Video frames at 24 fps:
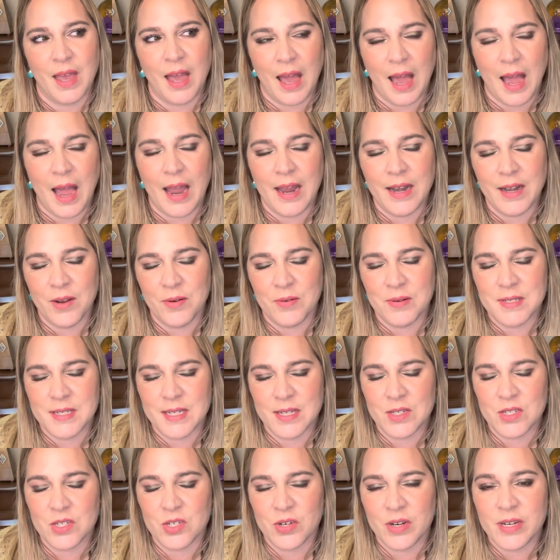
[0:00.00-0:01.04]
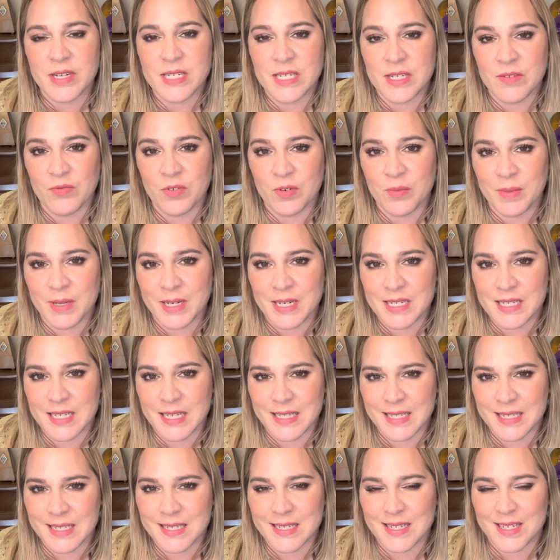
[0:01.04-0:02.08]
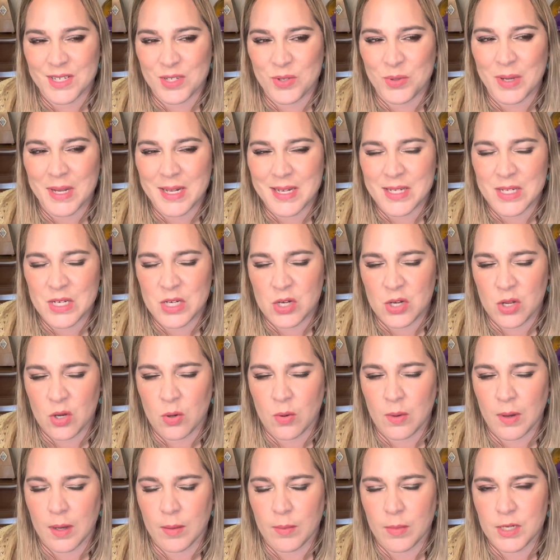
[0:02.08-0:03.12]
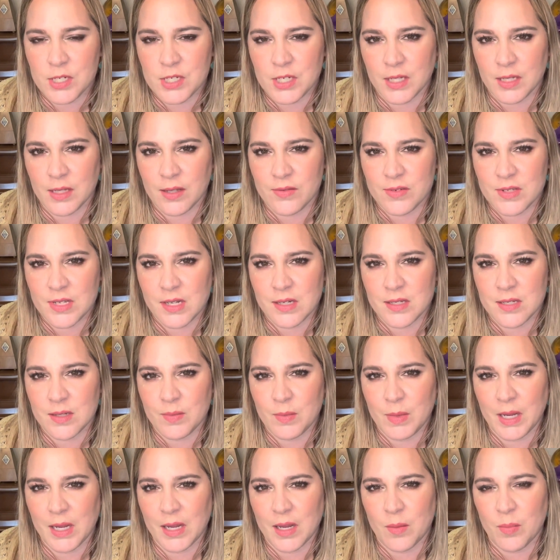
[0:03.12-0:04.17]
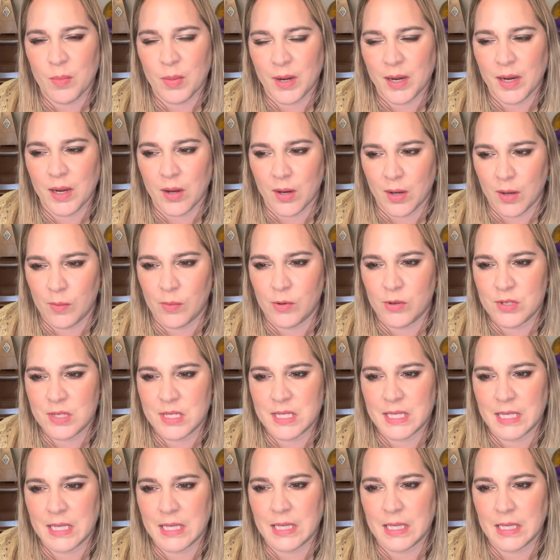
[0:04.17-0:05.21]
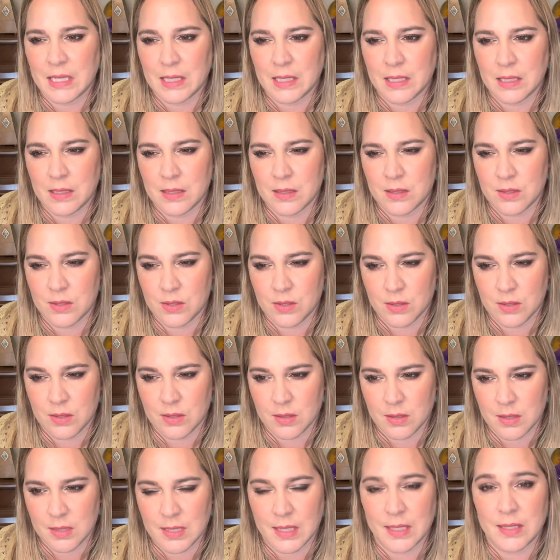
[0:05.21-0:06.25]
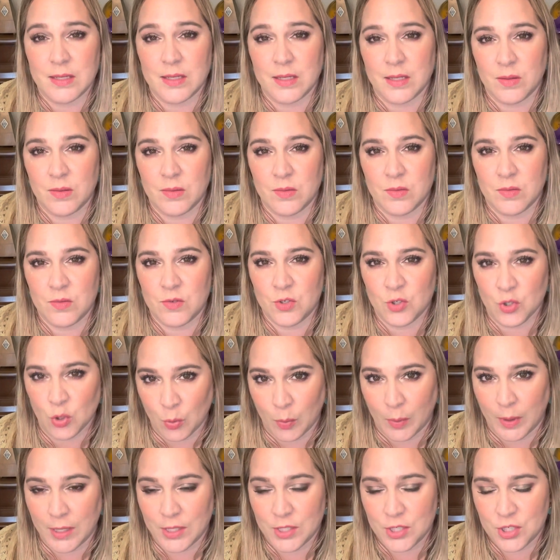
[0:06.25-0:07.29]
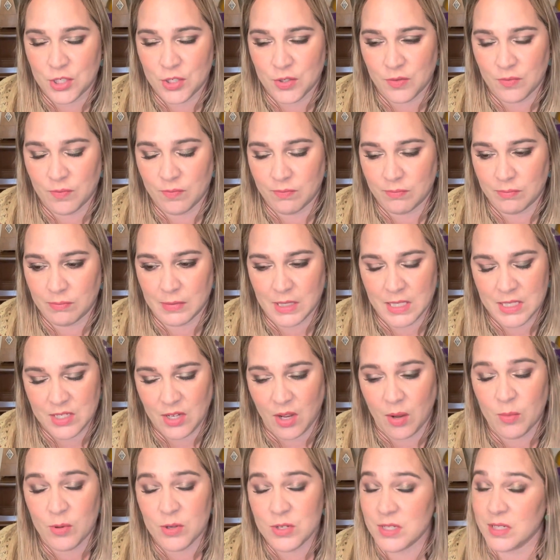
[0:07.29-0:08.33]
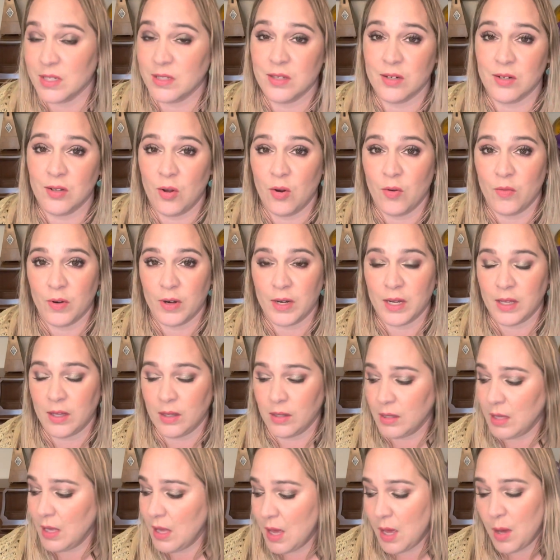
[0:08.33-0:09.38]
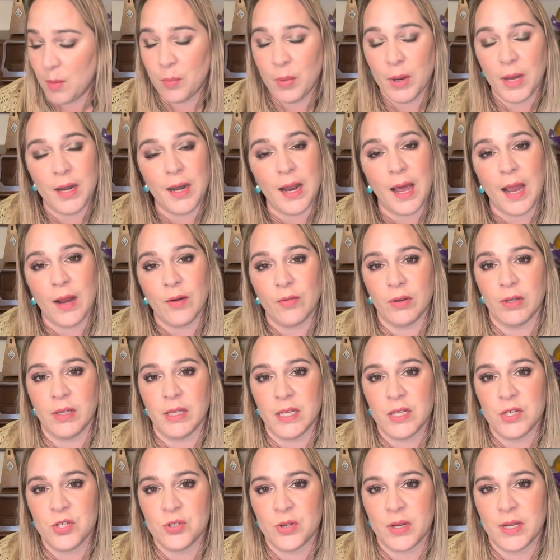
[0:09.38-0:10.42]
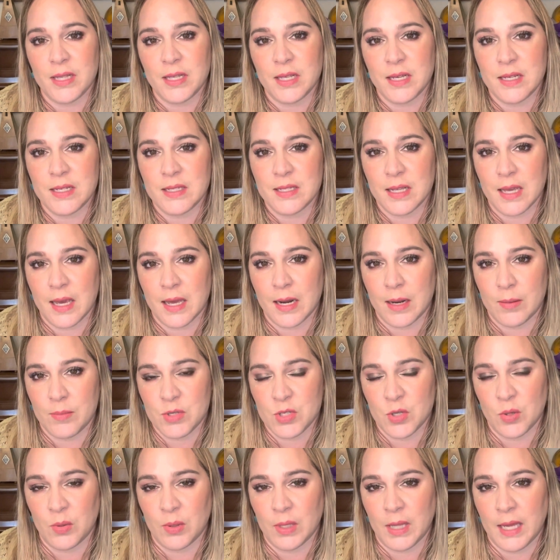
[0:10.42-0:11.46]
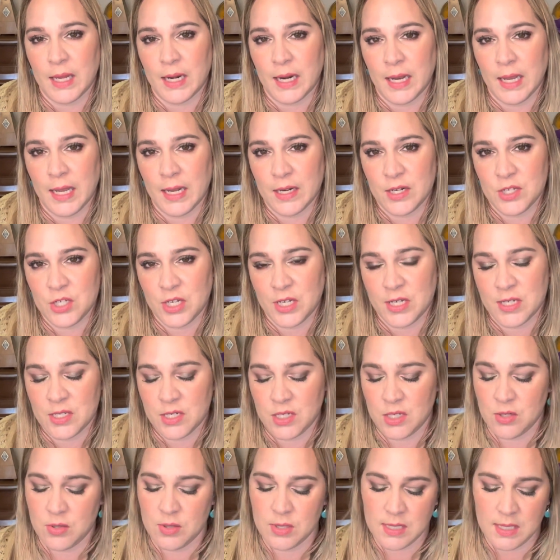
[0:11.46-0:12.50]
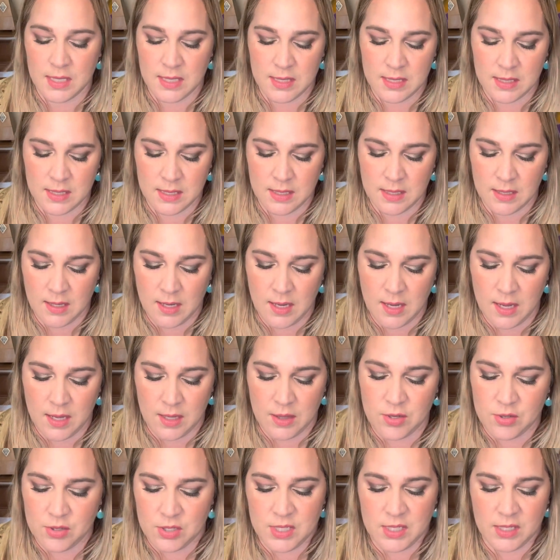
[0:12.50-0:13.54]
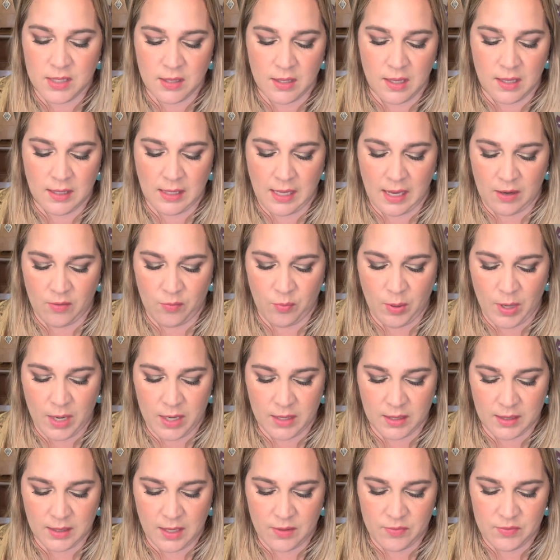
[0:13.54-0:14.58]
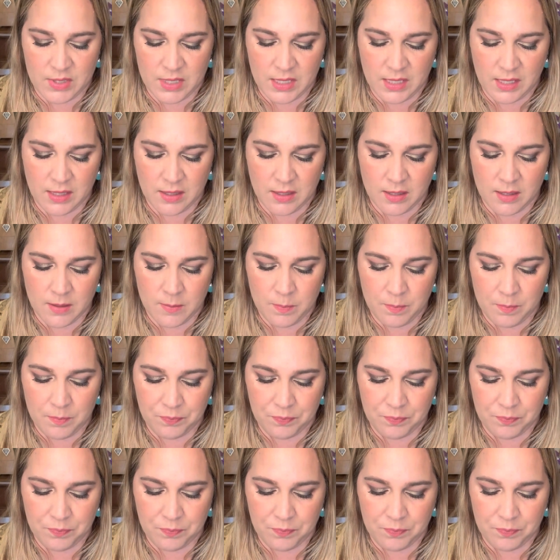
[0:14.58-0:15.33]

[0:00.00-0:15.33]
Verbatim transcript: I know it sounds crazy for me to say this because you guys know how much I love scented makeup, but I almost think it is scented too much. It's almost a little overkill, but I really enjoyed this and I'm so glad I had a chance to use this. There's still a lot of product left in here.